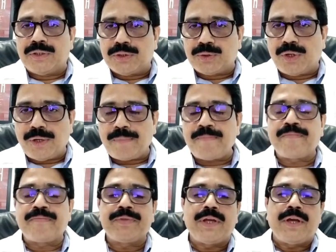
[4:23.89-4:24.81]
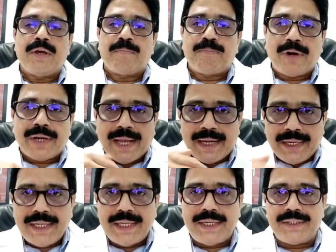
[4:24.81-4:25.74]
So for
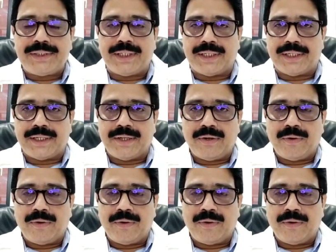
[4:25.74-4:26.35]
any reason,